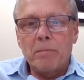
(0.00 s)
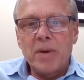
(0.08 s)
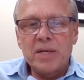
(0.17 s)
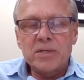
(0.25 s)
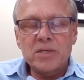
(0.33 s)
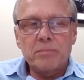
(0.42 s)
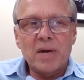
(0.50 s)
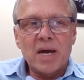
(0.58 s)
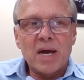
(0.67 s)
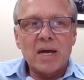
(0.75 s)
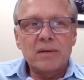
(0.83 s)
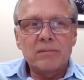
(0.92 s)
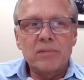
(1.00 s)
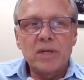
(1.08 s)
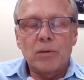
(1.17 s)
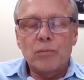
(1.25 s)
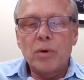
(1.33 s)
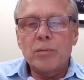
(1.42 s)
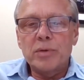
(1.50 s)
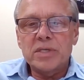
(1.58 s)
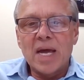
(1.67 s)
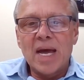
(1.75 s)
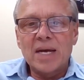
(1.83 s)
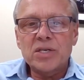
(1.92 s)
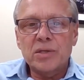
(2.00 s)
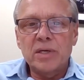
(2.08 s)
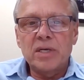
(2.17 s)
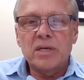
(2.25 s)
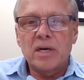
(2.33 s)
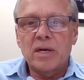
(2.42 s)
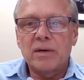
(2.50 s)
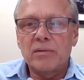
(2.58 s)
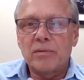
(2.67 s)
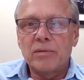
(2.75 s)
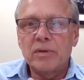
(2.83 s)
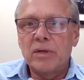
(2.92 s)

based upon, what was actually done,